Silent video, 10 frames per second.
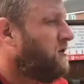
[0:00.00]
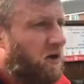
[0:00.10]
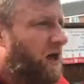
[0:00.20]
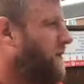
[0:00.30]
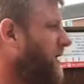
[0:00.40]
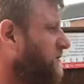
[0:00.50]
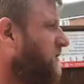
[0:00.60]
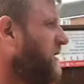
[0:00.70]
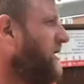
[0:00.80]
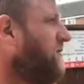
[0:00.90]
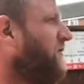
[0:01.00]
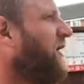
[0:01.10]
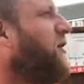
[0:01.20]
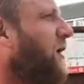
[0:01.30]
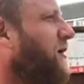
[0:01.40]
It's okay, mate, I've done it now.
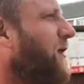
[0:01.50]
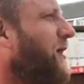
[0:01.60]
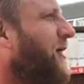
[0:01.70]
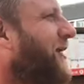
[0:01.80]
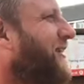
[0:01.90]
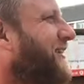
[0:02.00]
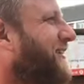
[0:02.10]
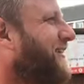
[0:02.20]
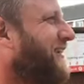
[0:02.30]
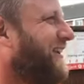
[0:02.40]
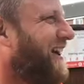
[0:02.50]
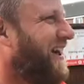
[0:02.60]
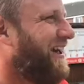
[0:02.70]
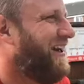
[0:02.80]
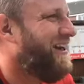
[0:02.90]
Thank you anyway, though,
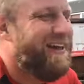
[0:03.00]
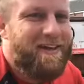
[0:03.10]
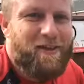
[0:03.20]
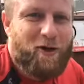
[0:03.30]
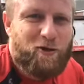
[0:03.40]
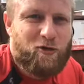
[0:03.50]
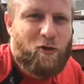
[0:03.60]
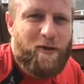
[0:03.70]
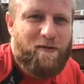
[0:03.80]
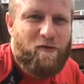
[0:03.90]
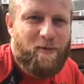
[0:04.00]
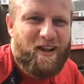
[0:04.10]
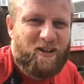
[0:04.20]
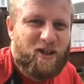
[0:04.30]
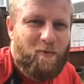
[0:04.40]
okay? They are just coming in from a
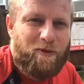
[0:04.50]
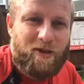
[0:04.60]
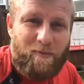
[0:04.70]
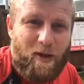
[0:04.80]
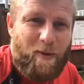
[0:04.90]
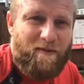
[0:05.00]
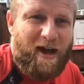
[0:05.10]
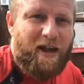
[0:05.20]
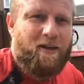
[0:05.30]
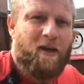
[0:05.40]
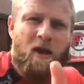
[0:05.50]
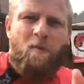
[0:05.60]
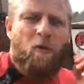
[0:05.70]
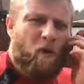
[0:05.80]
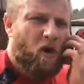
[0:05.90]
little sandwich to give me a bit of a hand.
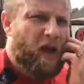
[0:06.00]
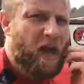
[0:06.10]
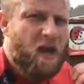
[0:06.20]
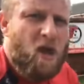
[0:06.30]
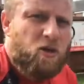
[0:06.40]
But we're okay.